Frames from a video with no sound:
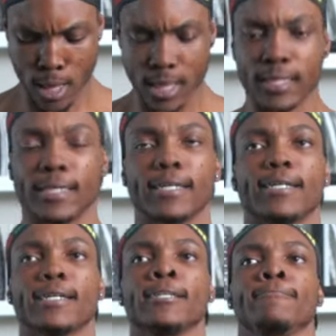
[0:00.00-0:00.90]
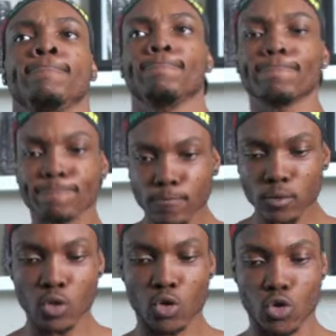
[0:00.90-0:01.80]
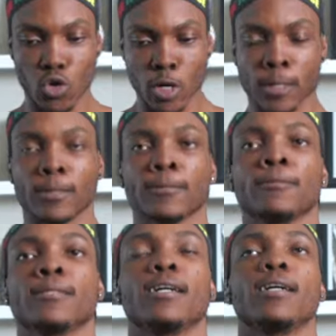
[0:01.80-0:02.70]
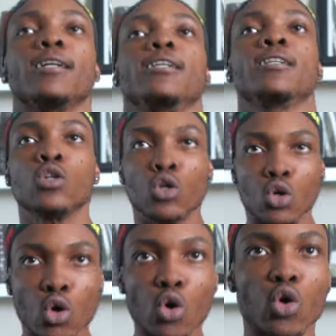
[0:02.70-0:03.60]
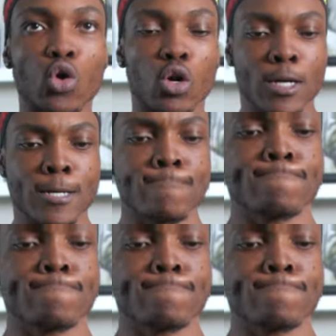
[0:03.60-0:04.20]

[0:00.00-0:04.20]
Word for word: So now we're going to begin to target specific parts of the biceps.